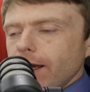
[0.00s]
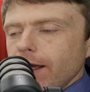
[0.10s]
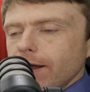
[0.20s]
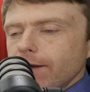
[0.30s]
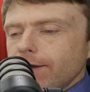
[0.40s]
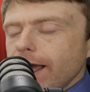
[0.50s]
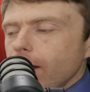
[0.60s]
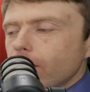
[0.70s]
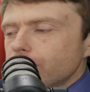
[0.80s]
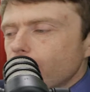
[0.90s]
they
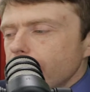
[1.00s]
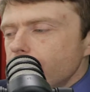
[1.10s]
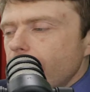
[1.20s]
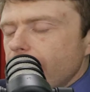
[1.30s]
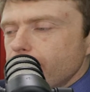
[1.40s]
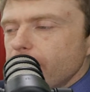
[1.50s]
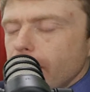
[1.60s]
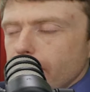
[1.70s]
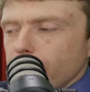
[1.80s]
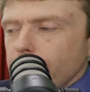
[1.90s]
are trying to have a
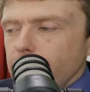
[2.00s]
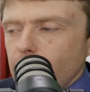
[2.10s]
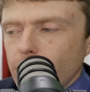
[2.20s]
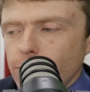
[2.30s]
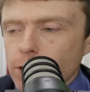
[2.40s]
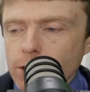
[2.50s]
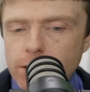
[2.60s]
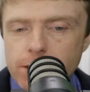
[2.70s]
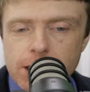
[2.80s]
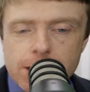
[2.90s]
monopoly over
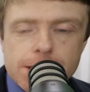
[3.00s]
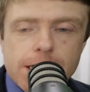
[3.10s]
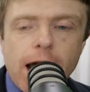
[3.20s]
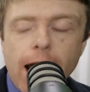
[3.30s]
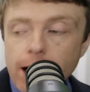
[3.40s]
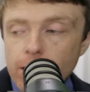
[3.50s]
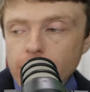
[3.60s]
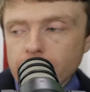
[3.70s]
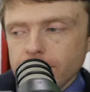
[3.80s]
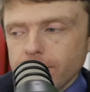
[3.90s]
the entire
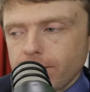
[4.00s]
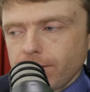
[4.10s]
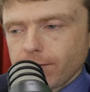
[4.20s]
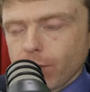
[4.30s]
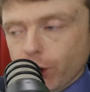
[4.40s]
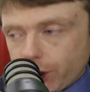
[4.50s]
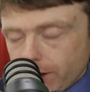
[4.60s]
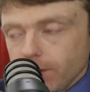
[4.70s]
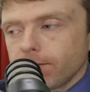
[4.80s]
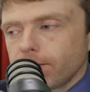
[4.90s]
market
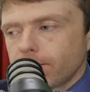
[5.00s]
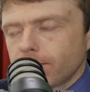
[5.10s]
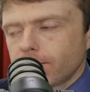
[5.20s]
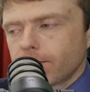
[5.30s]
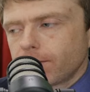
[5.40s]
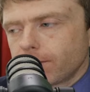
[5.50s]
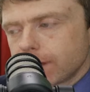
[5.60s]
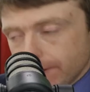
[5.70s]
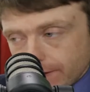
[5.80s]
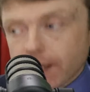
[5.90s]
to
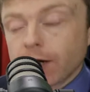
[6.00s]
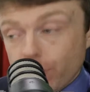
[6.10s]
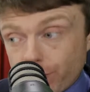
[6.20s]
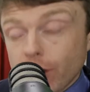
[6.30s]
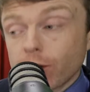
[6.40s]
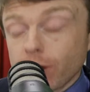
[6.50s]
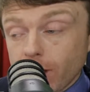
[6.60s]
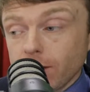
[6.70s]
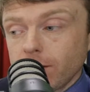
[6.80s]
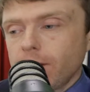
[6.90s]
get their
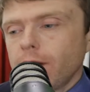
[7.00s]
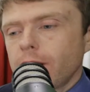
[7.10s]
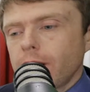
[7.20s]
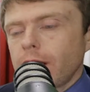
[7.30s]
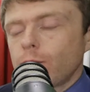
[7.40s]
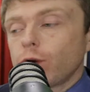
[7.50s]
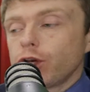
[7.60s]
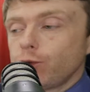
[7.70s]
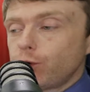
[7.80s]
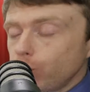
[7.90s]
cut. And when
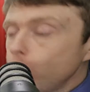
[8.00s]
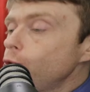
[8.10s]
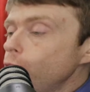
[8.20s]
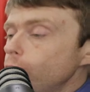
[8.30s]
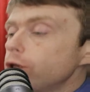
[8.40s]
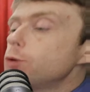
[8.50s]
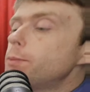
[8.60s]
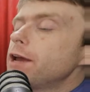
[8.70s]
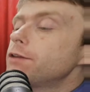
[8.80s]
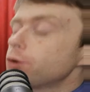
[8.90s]
you
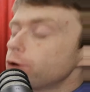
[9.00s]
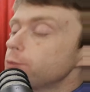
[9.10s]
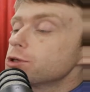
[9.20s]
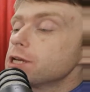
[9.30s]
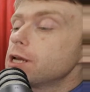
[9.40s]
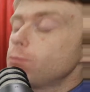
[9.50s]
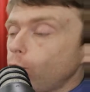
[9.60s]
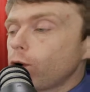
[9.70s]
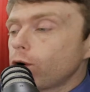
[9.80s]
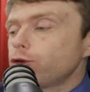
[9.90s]
pay 30%
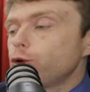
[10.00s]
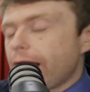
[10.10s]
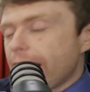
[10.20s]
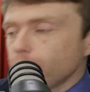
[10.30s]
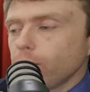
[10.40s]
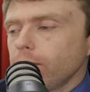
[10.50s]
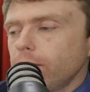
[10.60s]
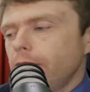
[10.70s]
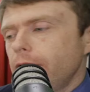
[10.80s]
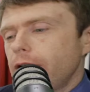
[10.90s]
more to Apple
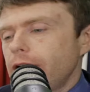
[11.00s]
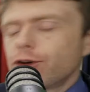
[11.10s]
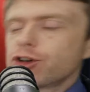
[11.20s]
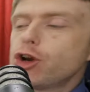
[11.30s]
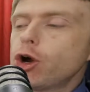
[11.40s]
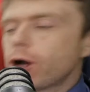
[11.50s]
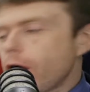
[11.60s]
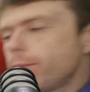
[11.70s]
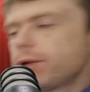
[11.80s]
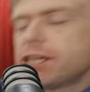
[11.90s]
and there's no
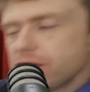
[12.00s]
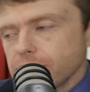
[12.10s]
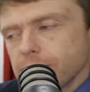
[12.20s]
competition,